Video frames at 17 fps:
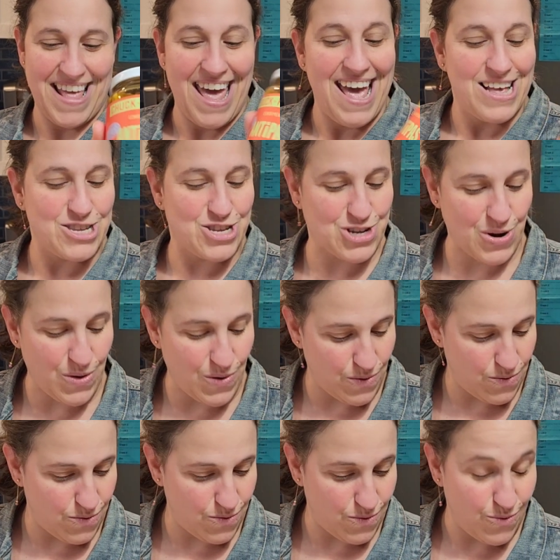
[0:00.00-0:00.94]
So,
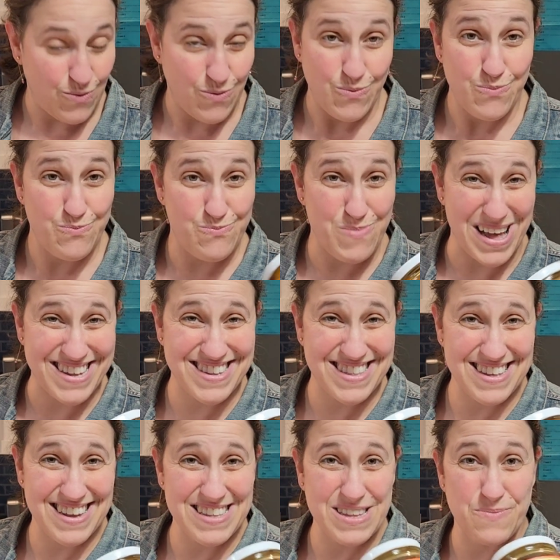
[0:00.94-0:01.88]
best
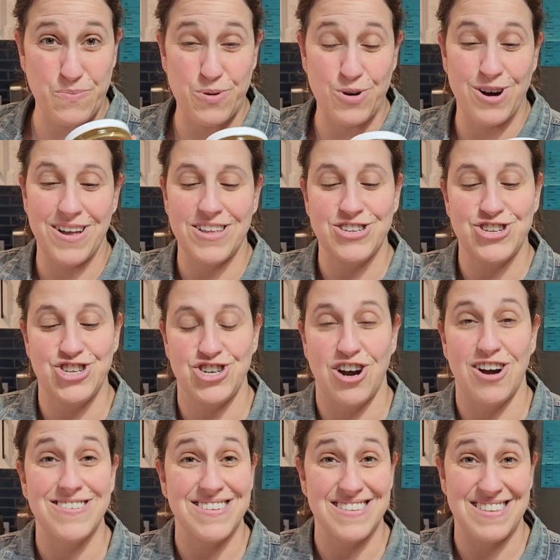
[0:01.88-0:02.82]
thing to put
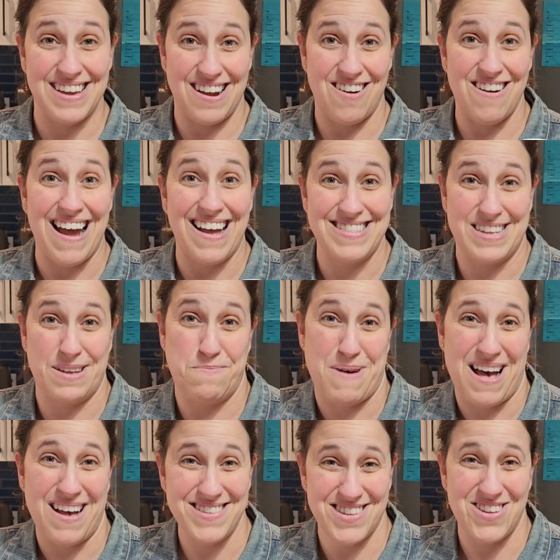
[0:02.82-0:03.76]
giardiniera
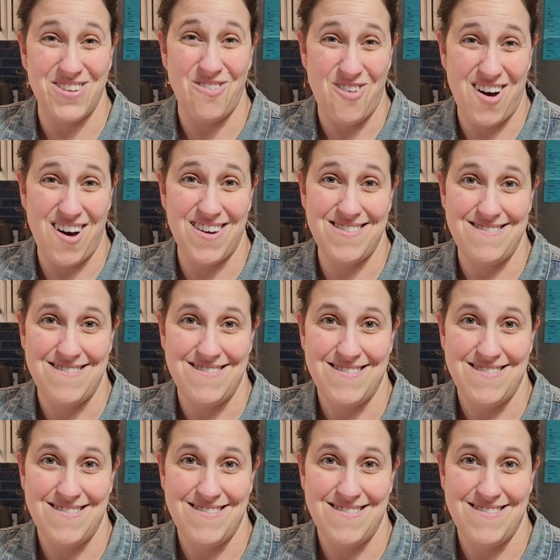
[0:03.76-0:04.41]
antipasto on?